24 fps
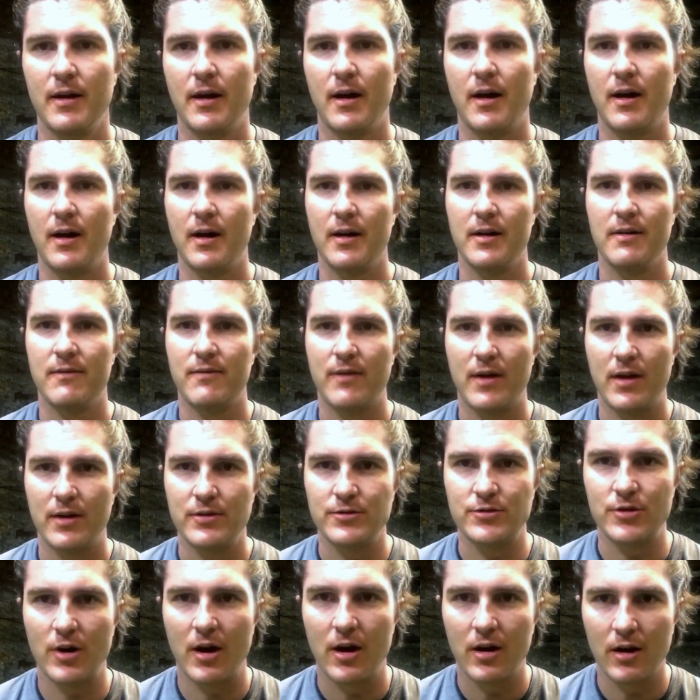
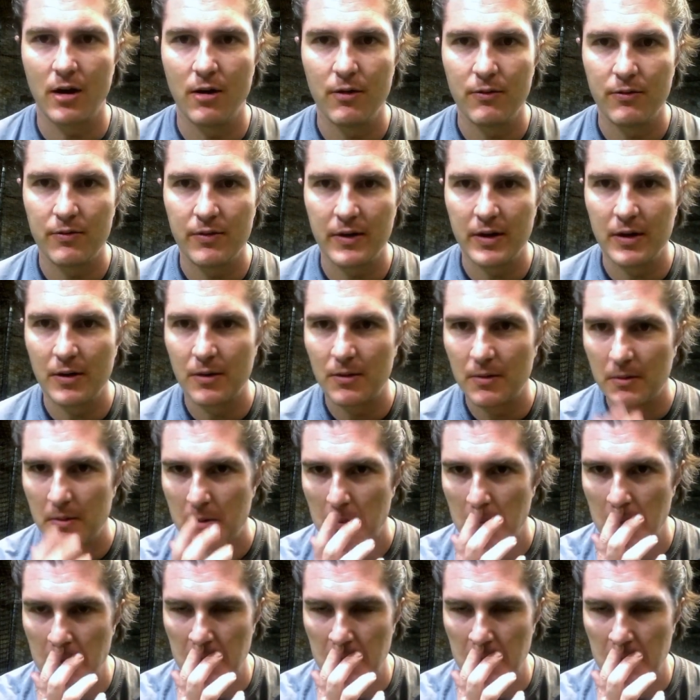Ivan Drago feel.